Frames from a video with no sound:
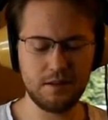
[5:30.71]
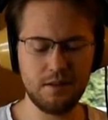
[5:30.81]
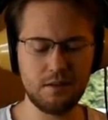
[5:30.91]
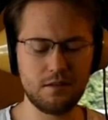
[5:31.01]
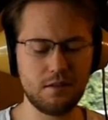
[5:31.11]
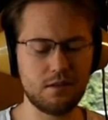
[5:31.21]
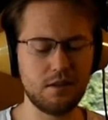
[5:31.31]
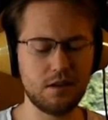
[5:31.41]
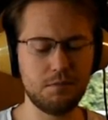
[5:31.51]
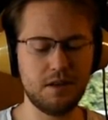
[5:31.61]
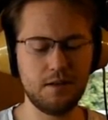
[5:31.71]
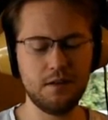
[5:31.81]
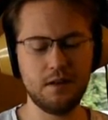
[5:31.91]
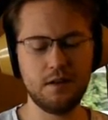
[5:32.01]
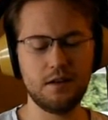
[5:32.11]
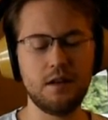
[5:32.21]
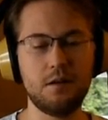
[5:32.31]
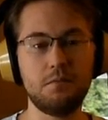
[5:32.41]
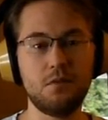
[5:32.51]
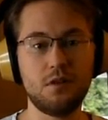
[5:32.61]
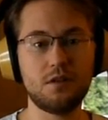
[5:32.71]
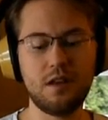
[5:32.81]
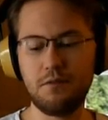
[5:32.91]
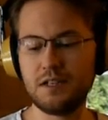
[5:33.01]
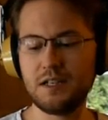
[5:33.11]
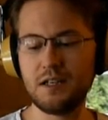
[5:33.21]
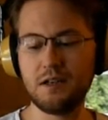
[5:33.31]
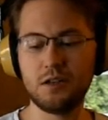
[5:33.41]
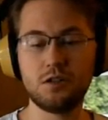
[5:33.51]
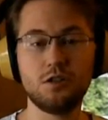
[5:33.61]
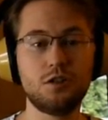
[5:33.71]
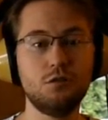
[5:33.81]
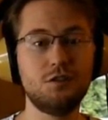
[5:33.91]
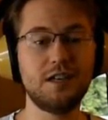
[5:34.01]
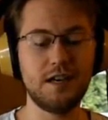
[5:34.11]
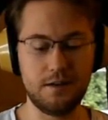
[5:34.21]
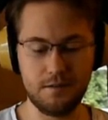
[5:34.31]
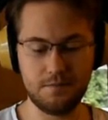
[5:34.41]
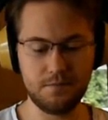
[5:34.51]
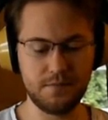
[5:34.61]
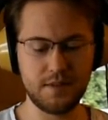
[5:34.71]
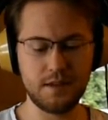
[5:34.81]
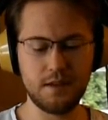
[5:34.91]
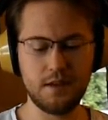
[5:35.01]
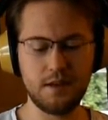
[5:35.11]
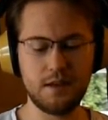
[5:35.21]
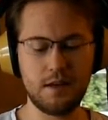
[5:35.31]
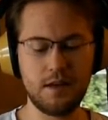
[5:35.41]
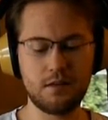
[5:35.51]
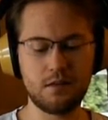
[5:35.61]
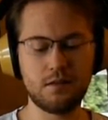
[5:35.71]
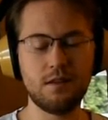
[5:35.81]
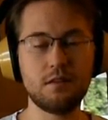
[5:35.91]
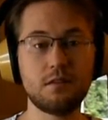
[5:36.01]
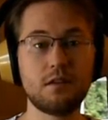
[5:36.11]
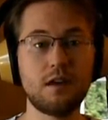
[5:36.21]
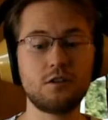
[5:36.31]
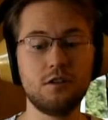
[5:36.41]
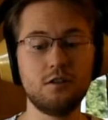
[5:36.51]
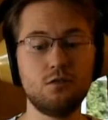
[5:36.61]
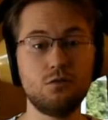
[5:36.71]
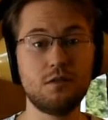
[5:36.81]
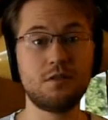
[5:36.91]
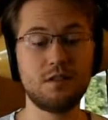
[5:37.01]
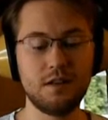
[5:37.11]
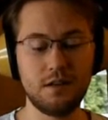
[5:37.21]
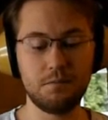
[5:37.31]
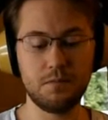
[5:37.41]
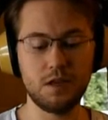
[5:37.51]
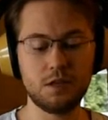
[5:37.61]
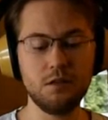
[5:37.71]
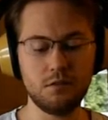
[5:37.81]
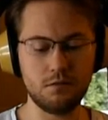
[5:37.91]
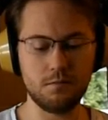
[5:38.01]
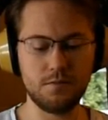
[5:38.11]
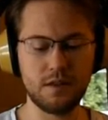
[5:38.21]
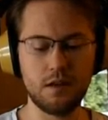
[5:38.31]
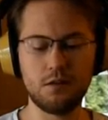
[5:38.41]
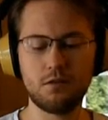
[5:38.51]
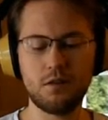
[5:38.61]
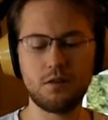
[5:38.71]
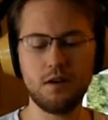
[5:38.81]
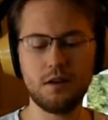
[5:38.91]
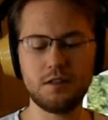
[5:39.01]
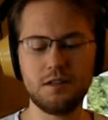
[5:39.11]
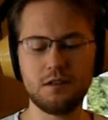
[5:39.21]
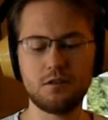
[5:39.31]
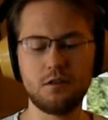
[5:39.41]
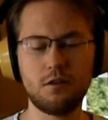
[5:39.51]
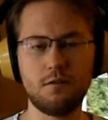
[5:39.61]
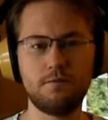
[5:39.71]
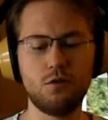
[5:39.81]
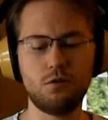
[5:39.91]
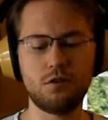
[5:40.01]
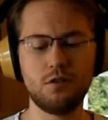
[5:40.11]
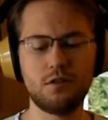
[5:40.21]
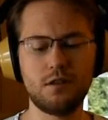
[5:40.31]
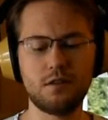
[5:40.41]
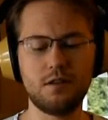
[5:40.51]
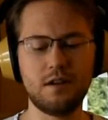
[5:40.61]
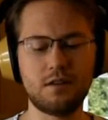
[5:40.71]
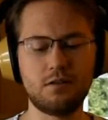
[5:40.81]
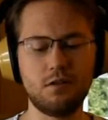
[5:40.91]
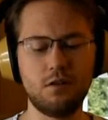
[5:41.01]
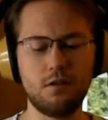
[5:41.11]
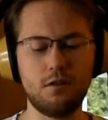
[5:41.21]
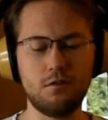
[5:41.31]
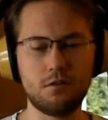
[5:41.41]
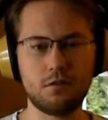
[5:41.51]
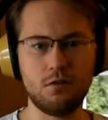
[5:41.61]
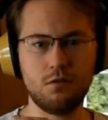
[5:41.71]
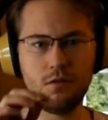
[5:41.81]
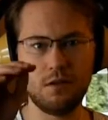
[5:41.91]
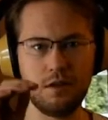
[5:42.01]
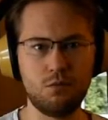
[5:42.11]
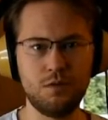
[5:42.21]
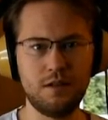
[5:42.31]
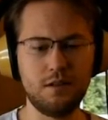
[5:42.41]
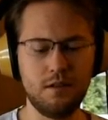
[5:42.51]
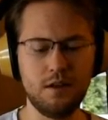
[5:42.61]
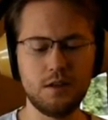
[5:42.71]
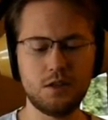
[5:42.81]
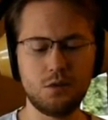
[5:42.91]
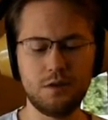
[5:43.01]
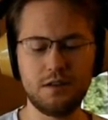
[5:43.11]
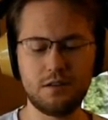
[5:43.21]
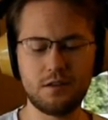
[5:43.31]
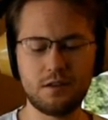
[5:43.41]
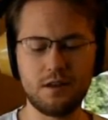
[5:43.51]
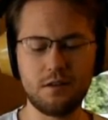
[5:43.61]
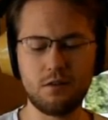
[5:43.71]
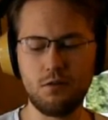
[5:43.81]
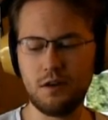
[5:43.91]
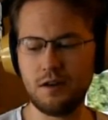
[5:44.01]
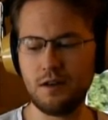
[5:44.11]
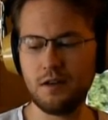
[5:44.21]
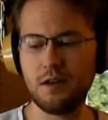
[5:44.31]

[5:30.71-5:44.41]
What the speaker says: This is the Sigma 70 to 210. This is actually a USC 2. So it's not an internal focus, it's an external, so it will twist and so on.